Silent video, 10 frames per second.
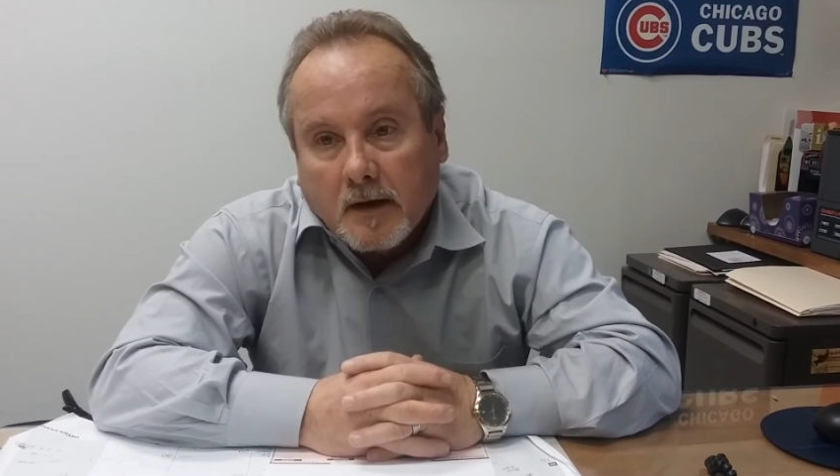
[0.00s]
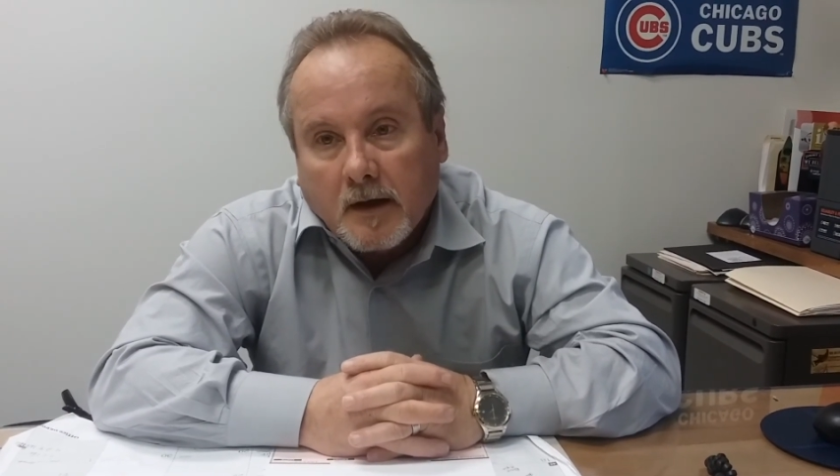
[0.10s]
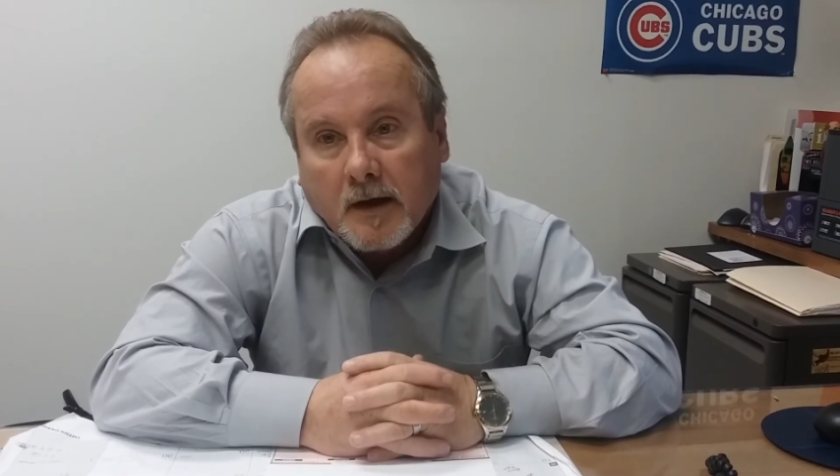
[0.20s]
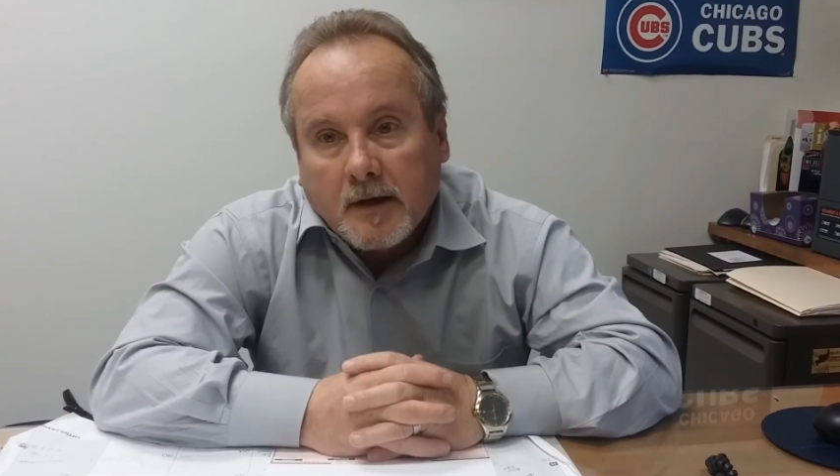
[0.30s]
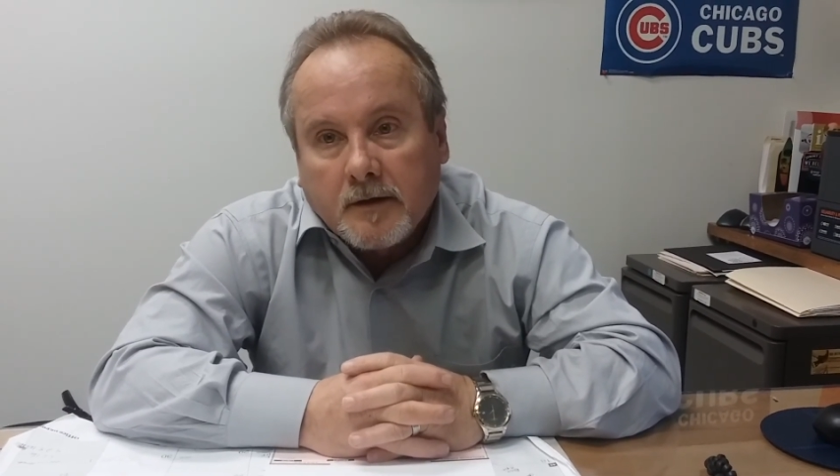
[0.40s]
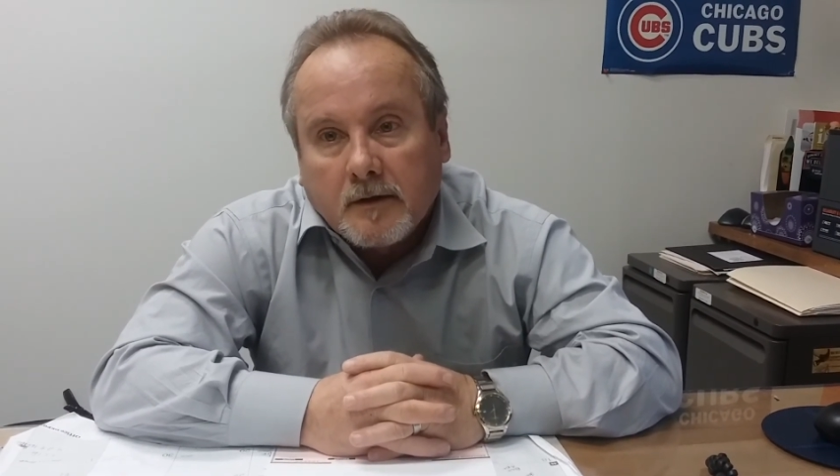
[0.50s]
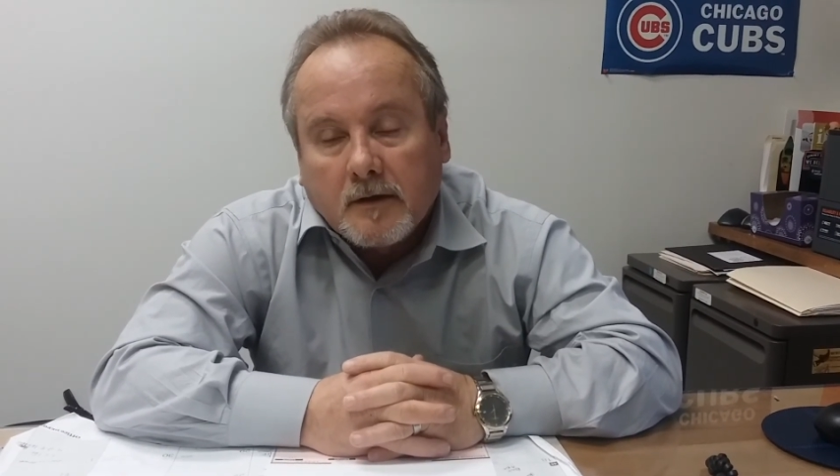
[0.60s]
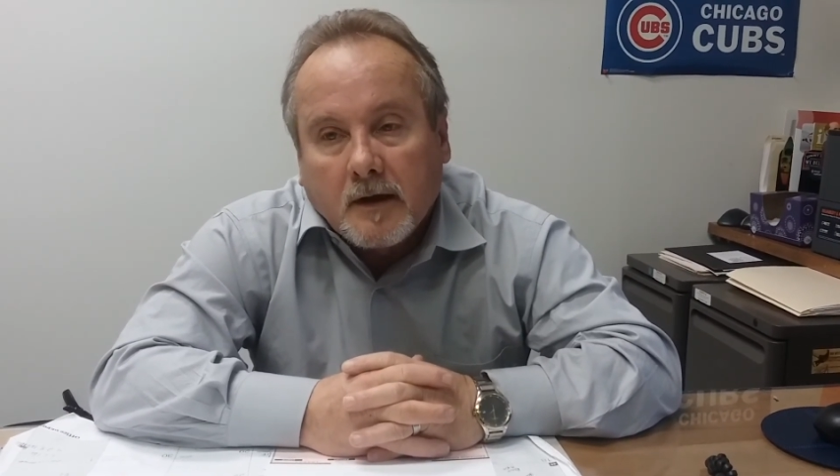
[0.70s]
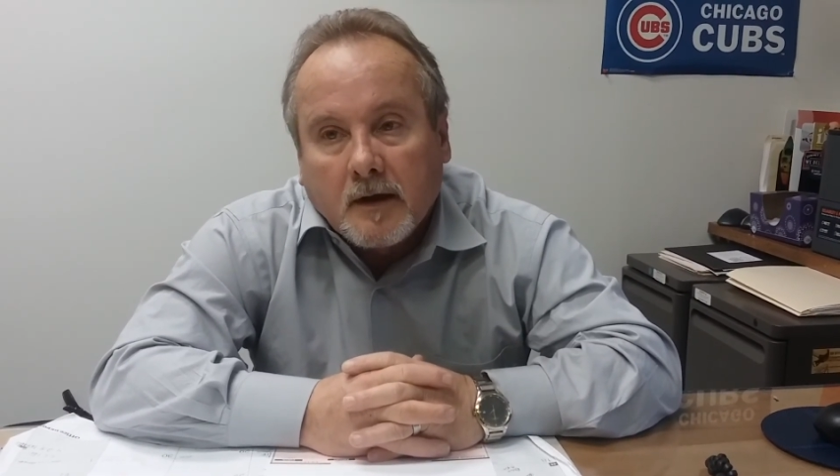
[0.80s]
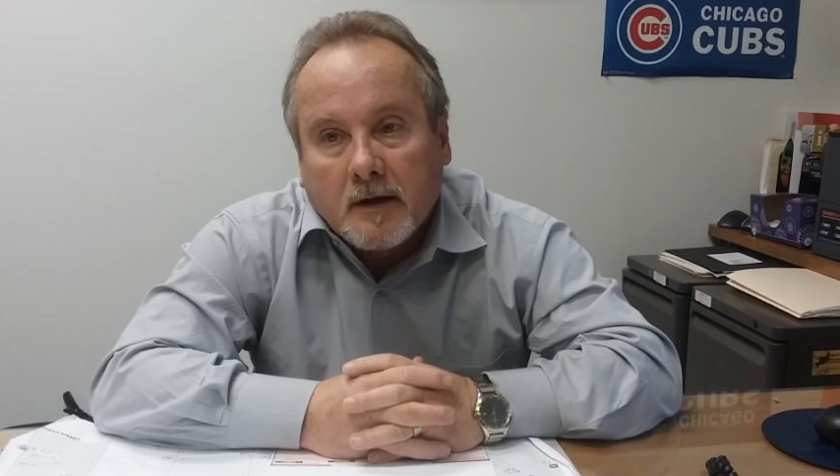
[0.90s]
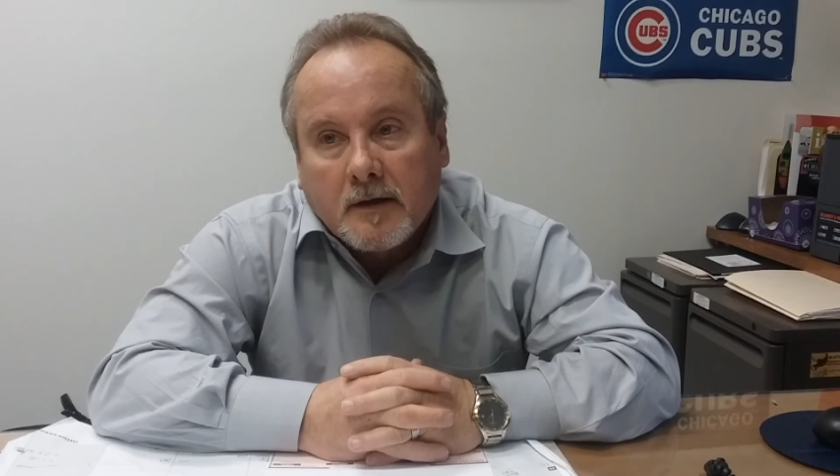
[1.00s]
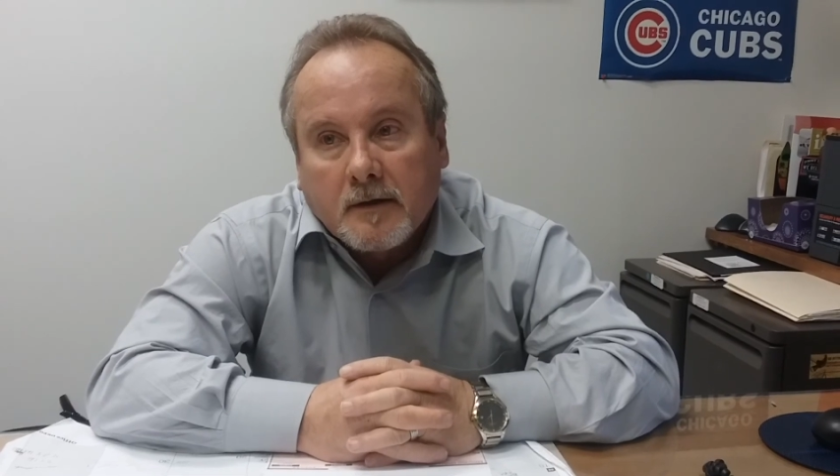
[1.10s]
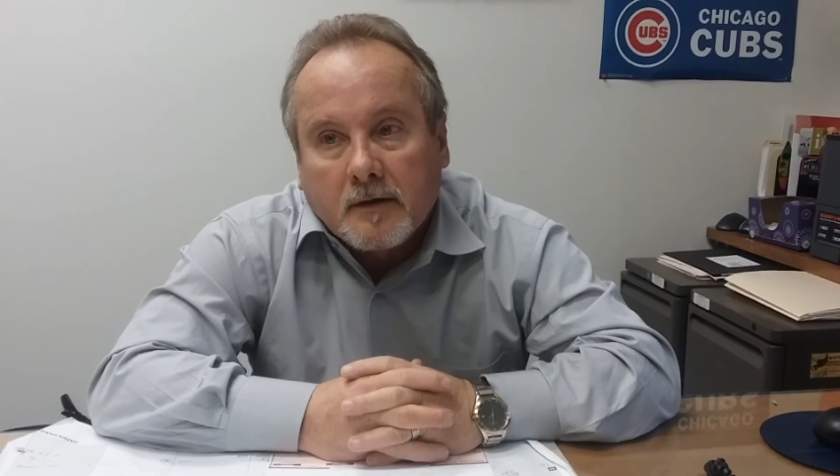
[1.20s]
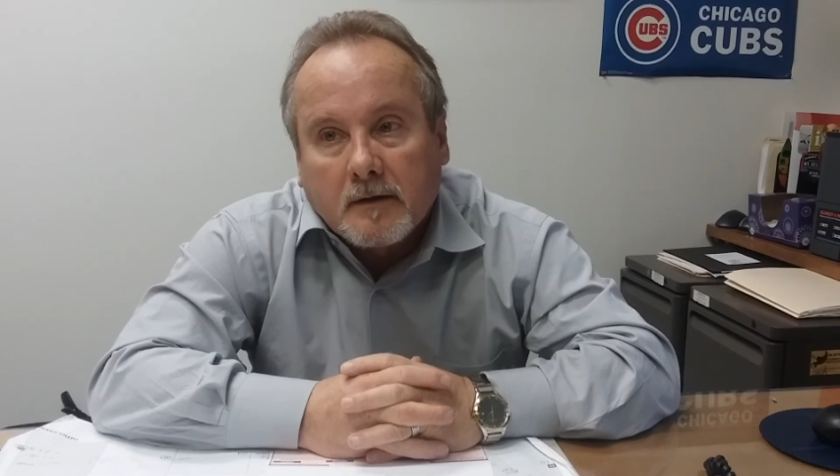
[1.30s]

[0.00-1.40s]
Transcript: and